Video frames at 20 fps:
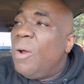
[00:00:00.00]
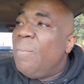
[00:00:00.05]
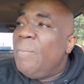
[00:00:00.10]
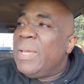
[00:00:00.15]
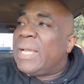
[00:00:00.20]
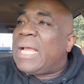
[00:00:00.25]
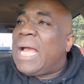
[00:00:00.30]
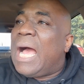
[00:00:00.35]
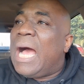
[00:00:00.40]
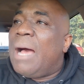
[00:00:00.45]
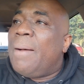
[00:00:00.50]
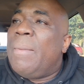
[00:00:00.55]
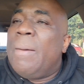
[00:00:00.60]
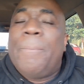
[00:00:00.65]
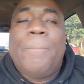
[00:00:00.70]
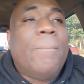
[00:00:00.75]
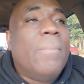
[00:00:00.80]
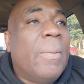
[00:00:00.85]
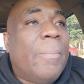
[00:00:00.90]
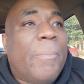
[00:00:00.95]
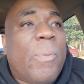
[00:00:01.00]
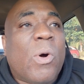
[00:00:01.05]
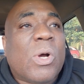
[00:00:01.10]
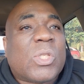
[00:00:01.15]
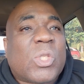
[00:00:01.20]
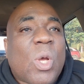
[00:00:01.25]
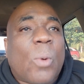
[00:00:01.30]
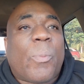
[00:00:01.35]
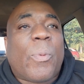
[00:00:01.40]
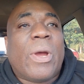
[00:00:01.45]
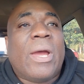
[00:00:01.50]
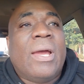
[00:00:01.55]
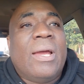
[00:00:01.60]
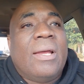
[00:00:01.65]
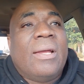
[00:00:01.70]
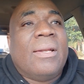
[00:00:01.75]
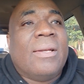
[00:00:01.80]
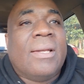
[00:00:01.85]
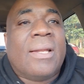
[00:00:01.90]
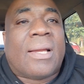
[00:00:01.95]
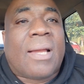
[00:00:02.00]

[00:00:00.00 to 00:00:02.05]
because I post up the